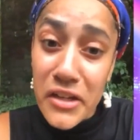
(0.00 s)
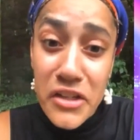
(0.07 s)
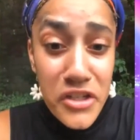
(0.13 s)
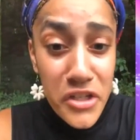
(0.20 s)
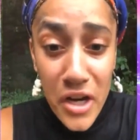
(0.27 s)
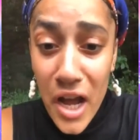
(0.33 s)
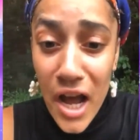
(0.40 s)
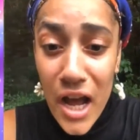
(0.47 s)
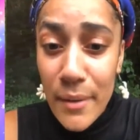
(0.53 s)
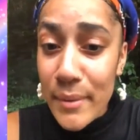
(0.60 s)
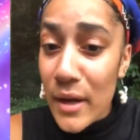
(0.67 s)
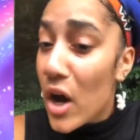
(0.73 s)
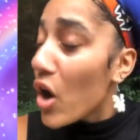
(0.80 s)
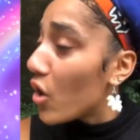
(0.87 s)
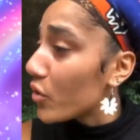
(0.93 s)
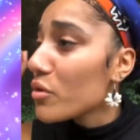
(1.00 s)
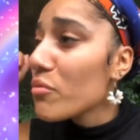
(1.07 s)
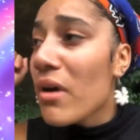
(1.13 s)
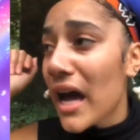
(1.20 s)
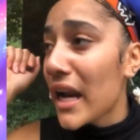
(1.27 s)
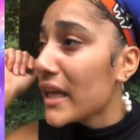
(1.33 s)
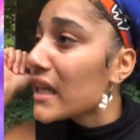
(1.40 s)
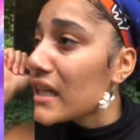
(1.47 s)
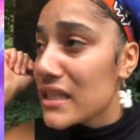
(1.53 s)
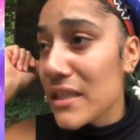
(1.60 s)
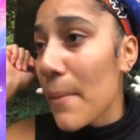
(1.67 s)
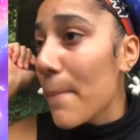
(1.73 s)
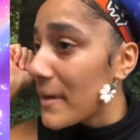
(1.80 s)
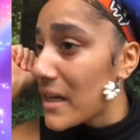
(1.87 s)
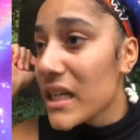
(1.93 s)
They're the ones that obviously
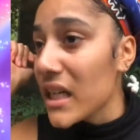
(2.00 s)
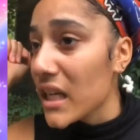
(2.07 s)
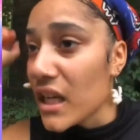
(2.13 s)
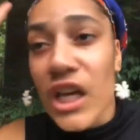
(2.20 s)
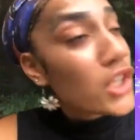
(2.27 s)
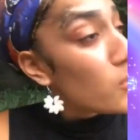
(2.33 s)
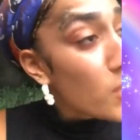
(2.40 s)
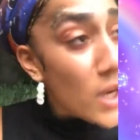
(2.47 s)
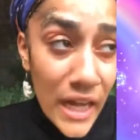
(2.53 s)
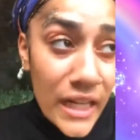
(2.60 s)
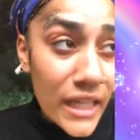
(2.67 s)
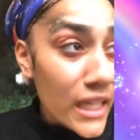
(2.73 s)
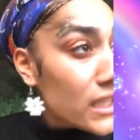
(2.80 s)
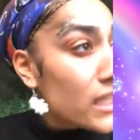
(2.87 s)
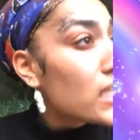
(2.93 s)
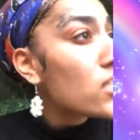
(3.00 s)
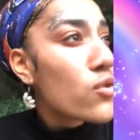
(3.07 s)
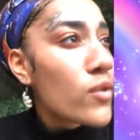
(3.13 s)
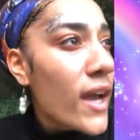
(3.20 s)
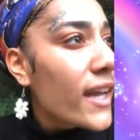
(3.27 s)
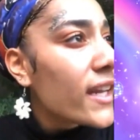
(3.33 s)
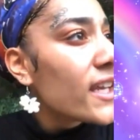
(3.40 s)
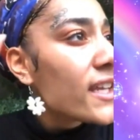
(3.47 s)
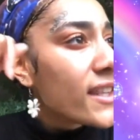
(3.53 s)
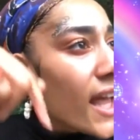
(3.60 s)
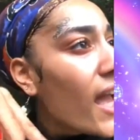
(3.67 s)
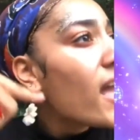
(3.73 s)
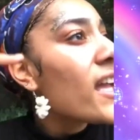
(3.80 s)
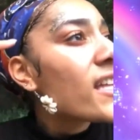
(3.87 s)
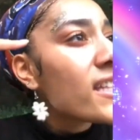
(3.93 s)
believed in that there's no
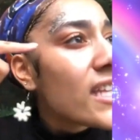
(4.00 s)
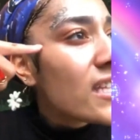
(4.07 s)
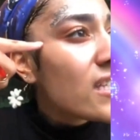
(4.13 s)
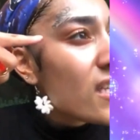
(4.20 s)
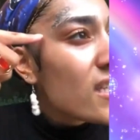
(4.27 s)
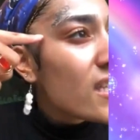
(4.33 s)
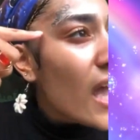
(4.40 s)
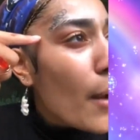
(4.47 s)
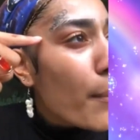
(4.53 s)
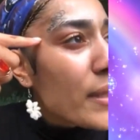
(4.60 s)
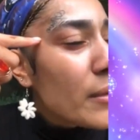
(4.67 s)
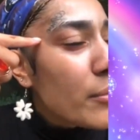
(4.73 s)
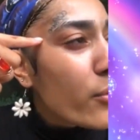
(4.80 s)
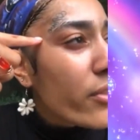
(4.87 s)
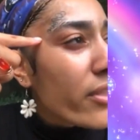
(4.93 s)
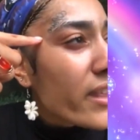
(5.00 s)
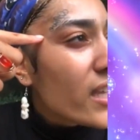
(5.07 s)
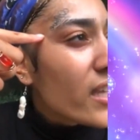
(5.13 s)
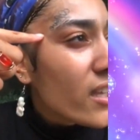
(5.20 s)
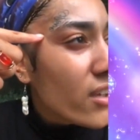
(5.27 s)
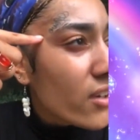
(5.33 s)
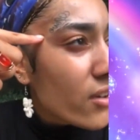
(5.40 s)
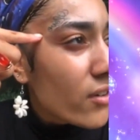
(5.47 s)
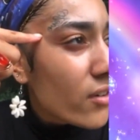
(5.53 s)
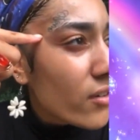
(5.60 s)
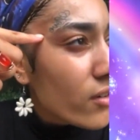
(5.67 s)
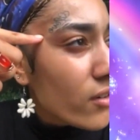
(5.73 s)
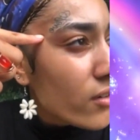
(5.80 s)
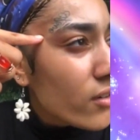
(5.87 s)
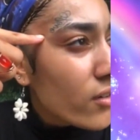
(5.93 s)
plan B alongside with True.